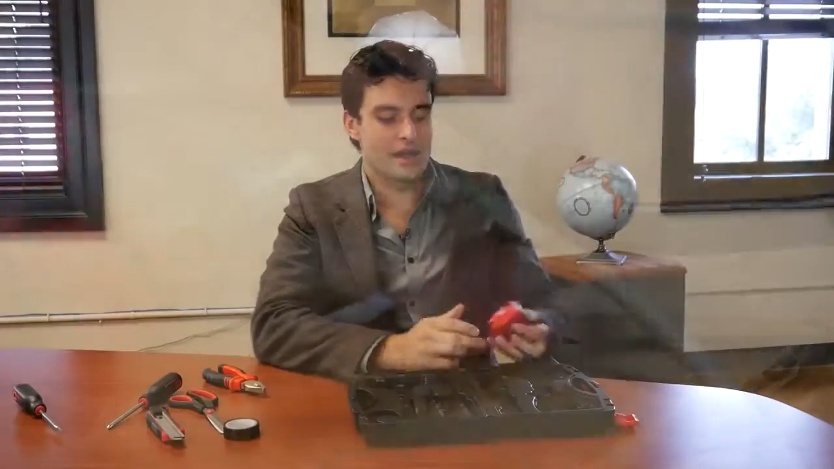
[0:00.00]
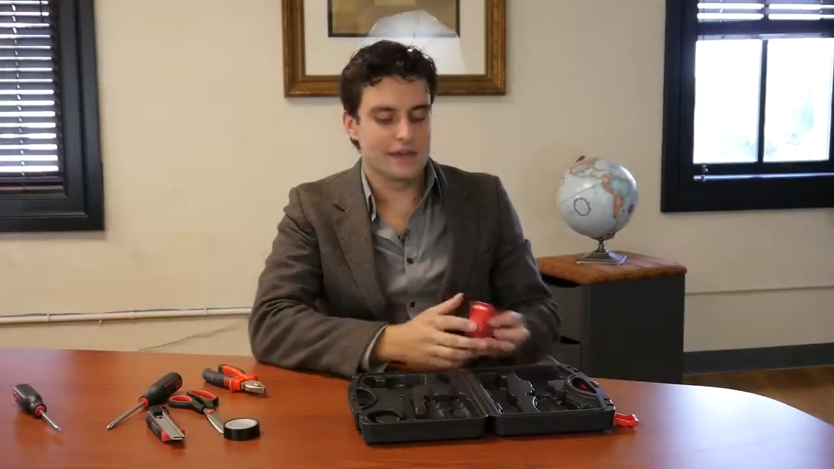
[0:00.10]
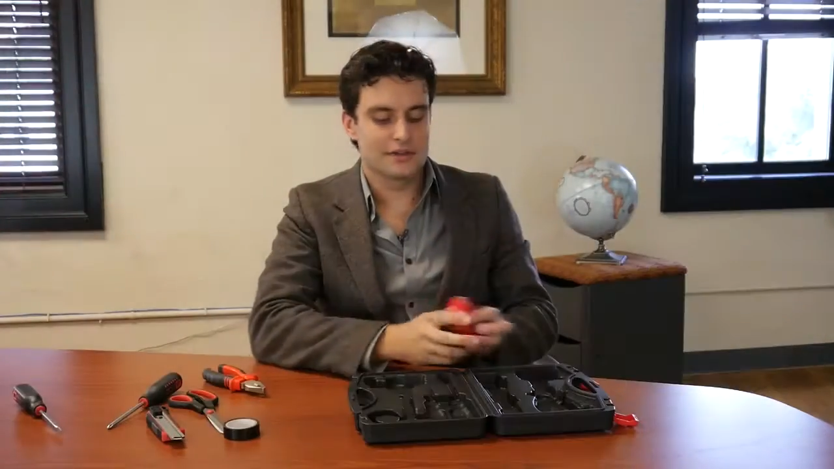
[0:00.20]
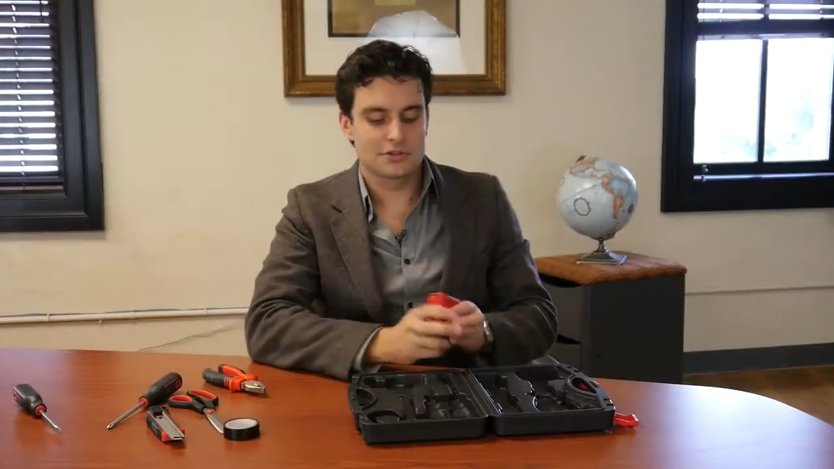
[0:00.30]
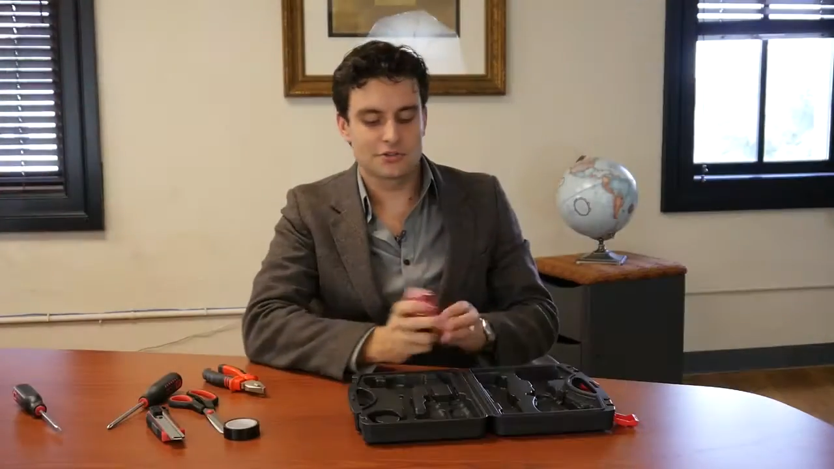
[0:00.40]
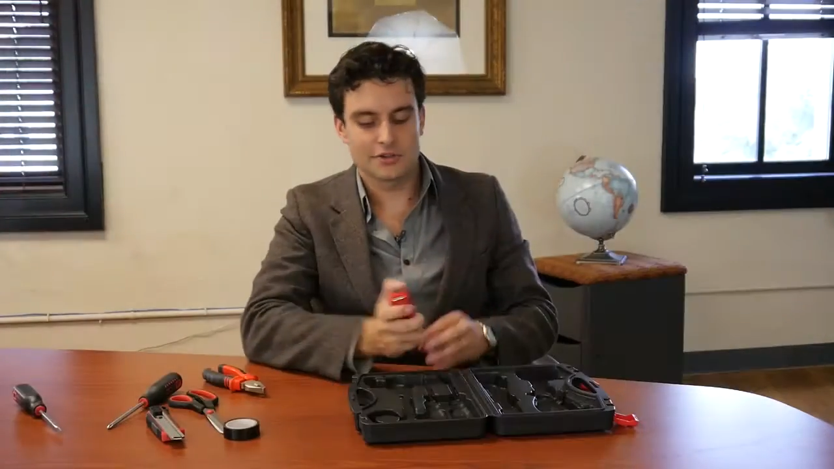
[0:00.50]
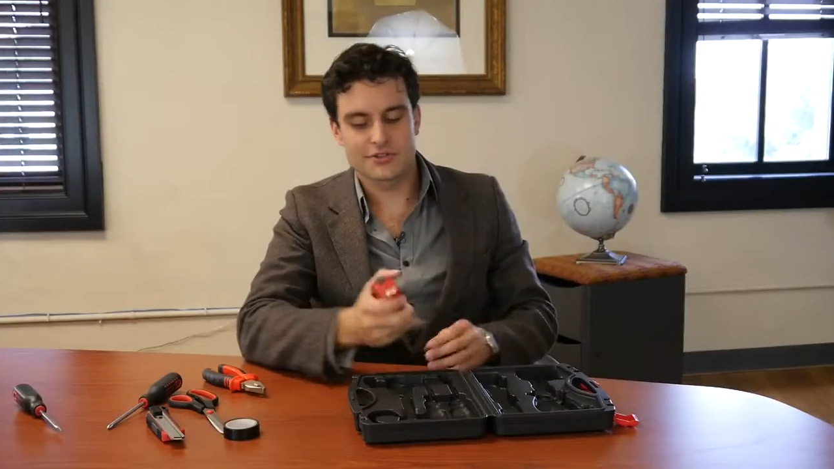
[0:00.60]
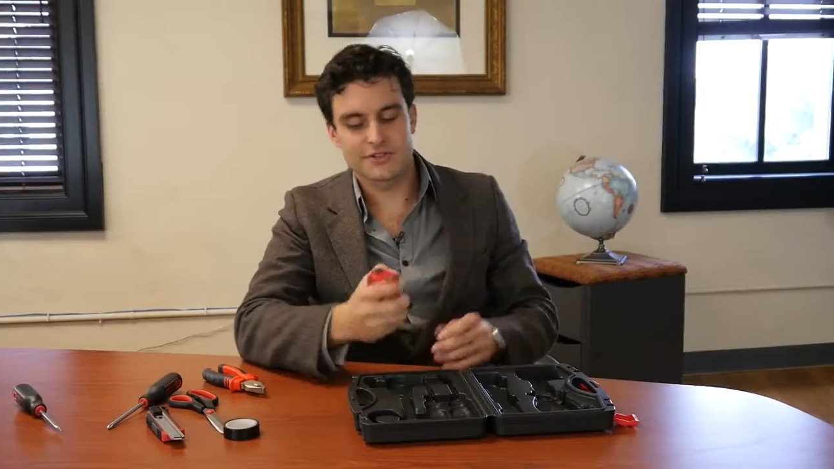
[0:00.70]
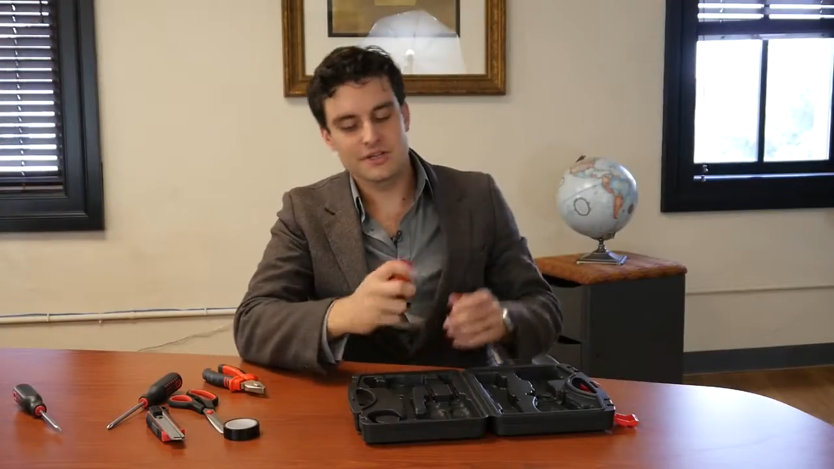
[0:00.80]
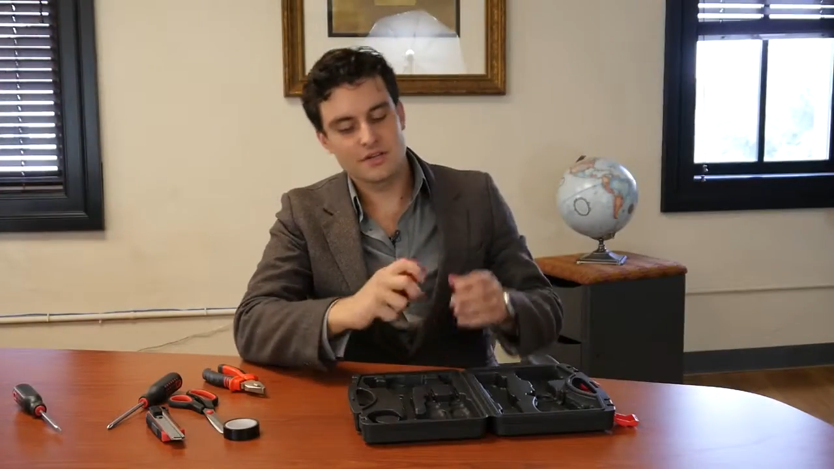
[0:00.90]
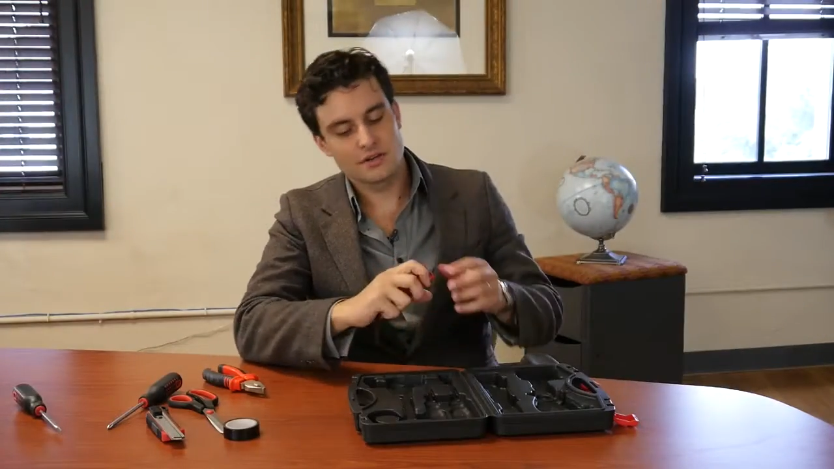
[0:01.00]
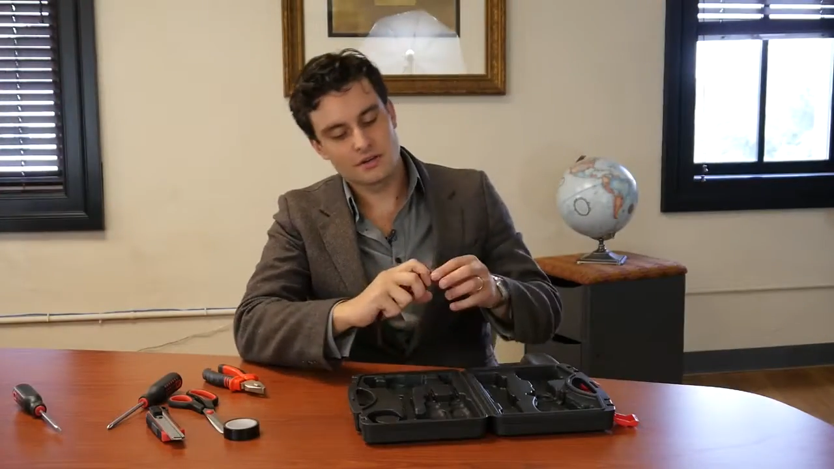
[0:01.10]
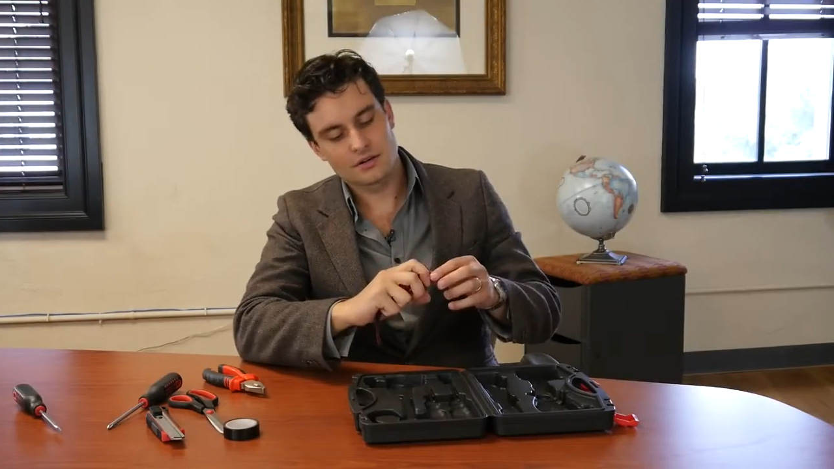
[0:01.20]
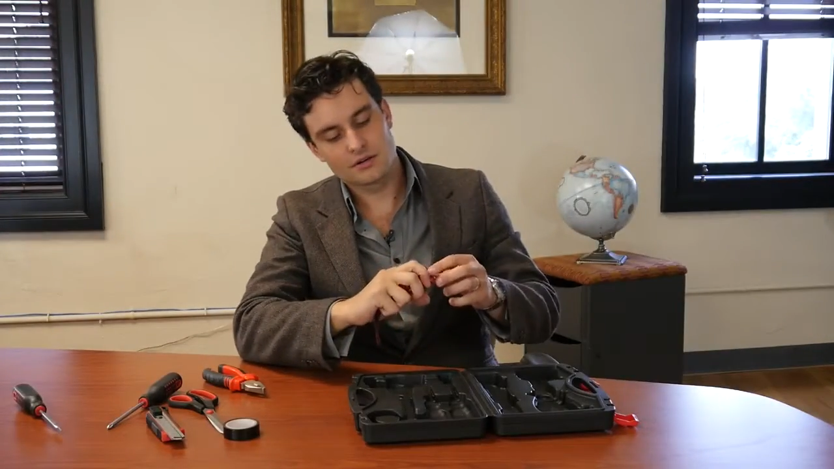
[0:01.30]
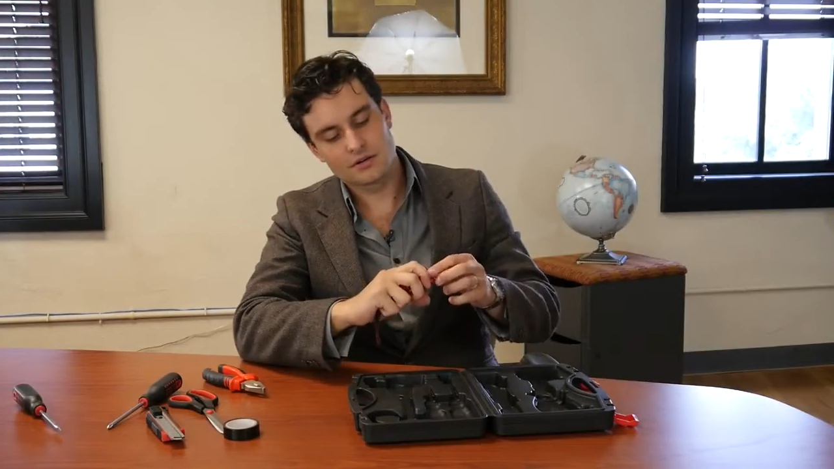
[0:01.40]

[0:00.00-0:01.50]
And a trusty